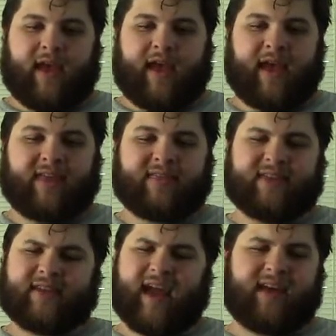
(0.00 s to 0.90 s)

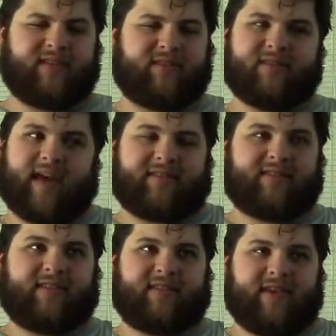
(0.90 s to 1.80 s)
And kind of that's
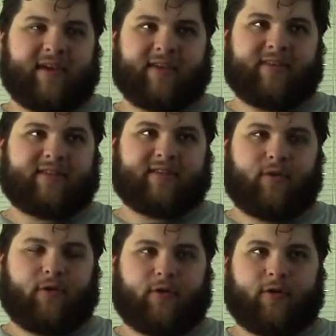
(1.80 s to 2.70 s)
the thing. This
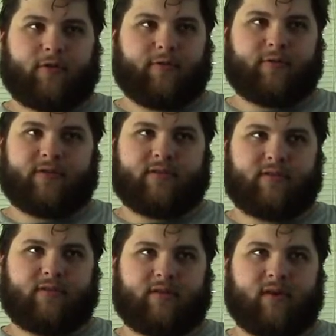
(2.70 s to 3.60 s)
whole
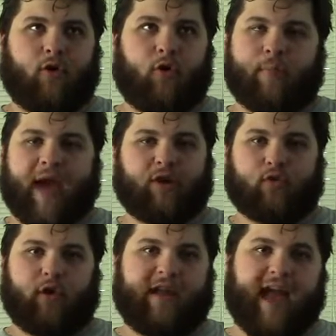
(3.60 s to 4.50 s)
the whole battle
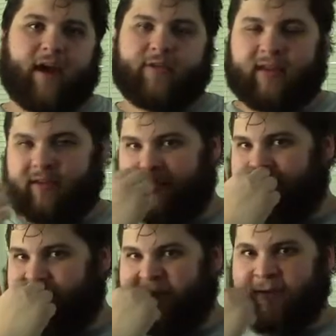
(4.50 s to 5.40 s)
royale thing
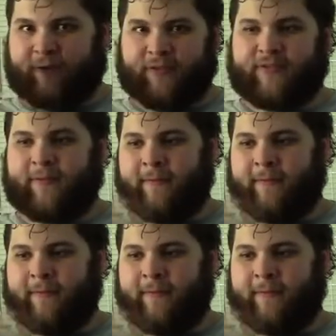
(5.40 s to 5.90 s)
just feels